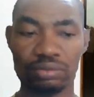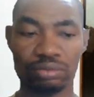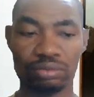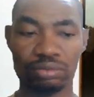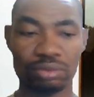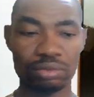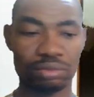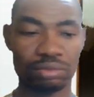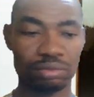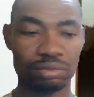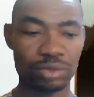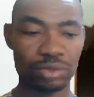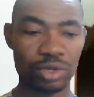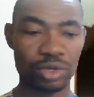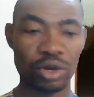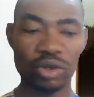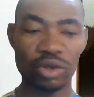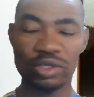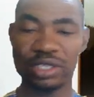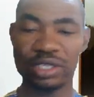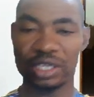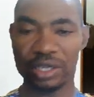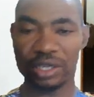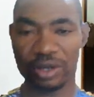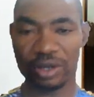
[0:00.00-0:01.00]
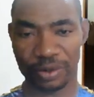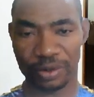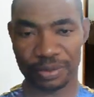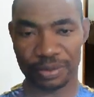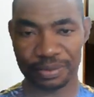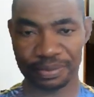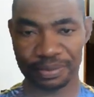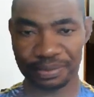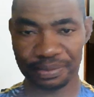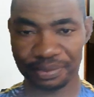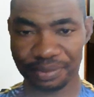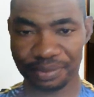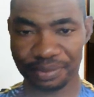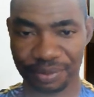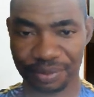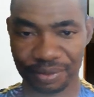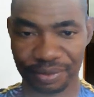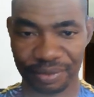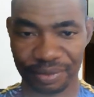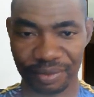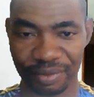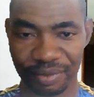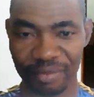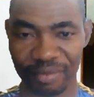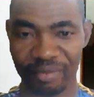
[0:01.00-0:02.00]
Close the door.
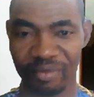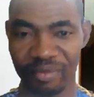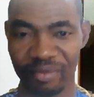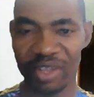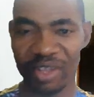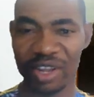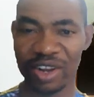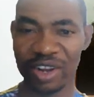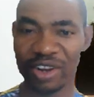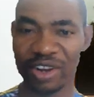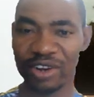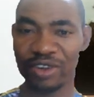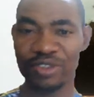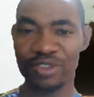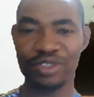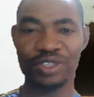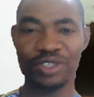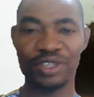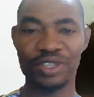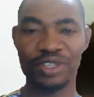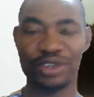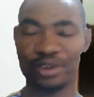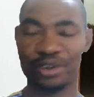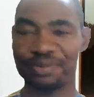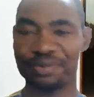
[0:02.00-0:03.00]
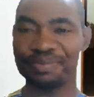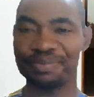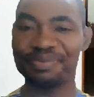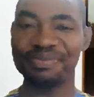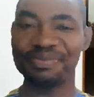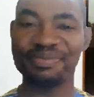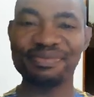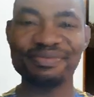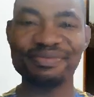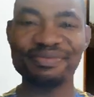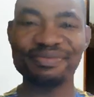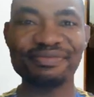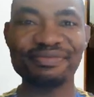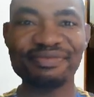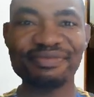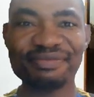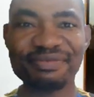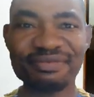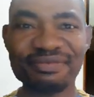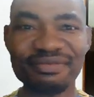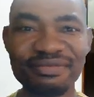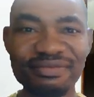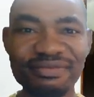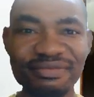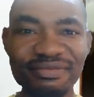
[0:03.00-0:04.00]
Close the door.
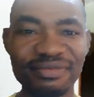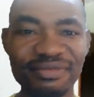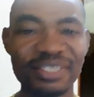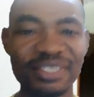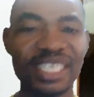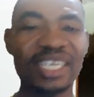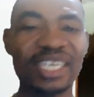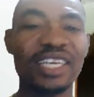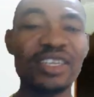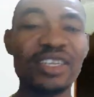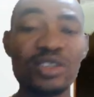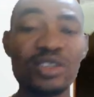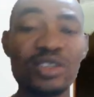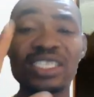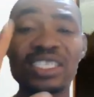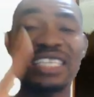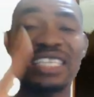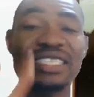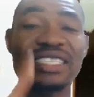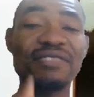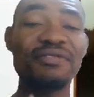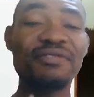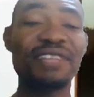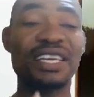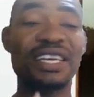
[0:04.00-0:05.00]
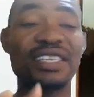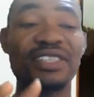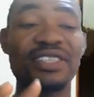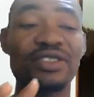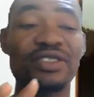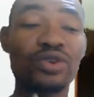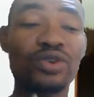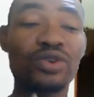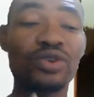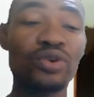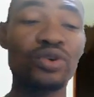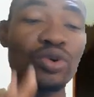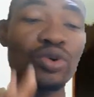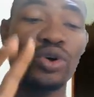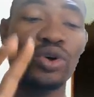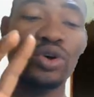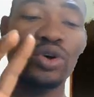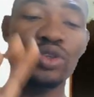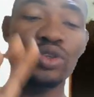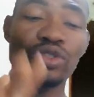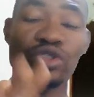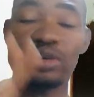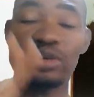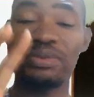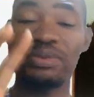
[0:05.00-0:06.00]
It looks as if there is no
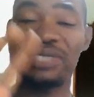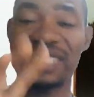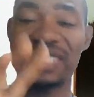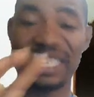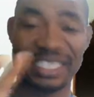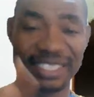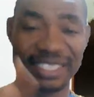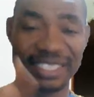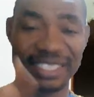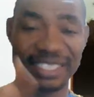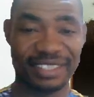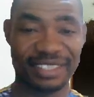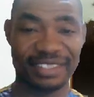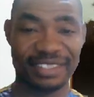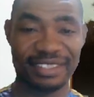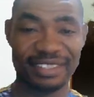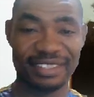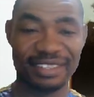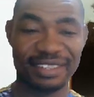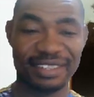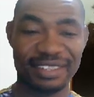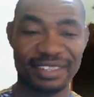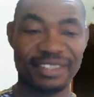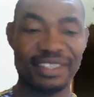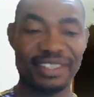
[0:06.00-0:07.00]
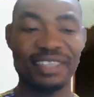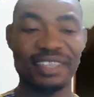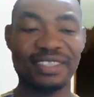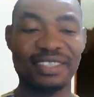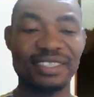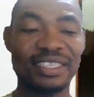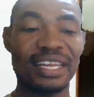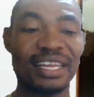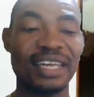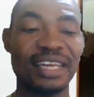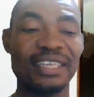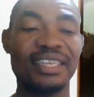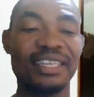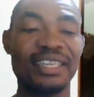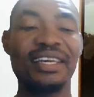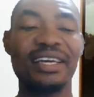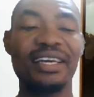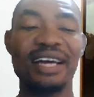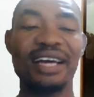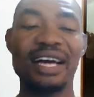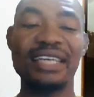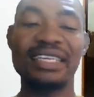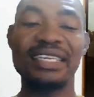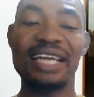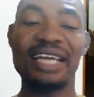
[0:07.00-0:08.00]
subject. Do you understand? And
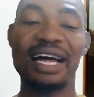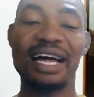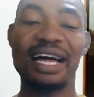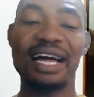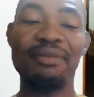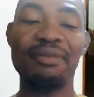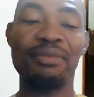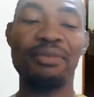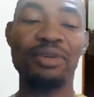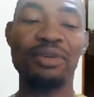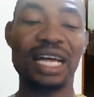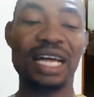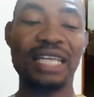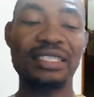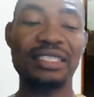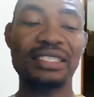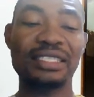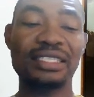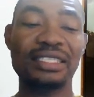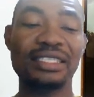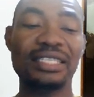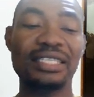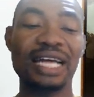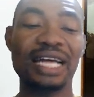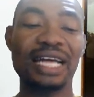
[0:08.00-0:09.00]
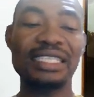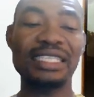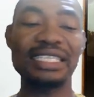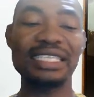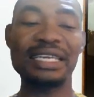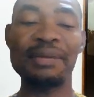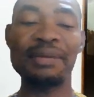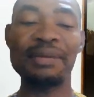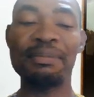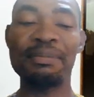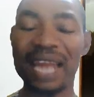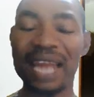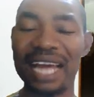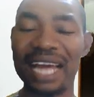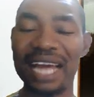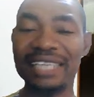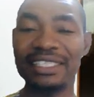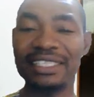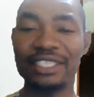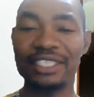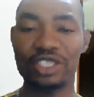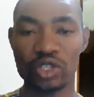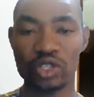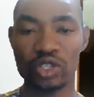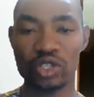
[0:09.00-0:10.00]
that implied
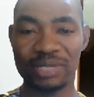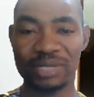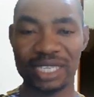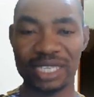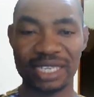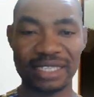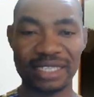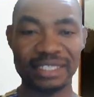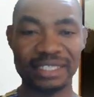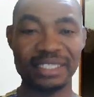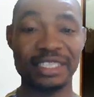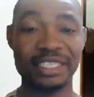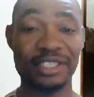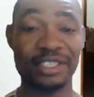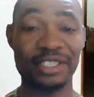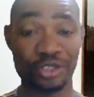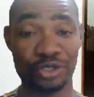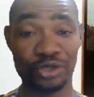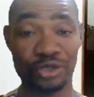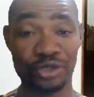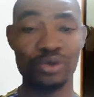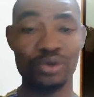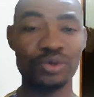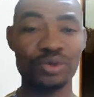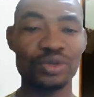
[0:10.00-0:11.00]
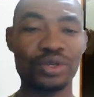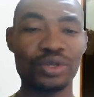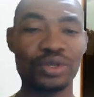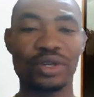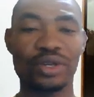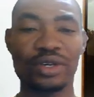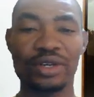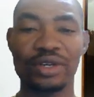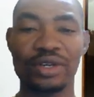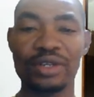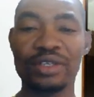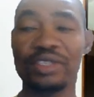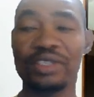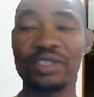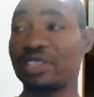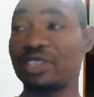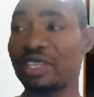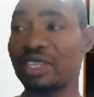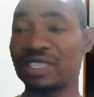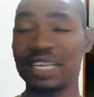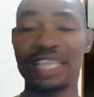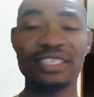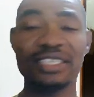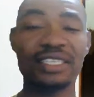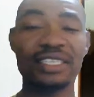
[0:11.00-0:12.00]
subject is you. It's just like
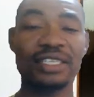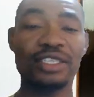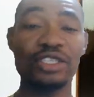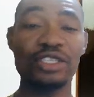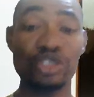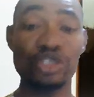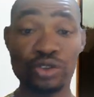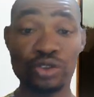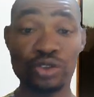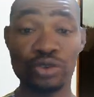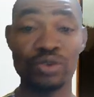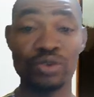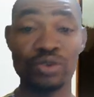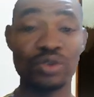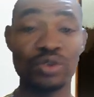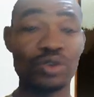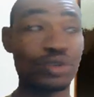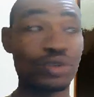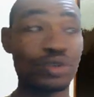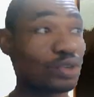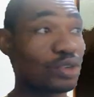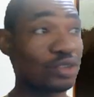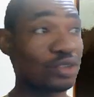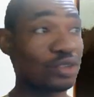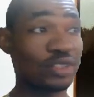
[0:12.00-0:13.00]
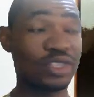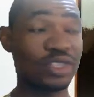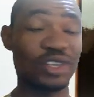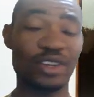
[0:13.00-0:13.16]
saying you close the door.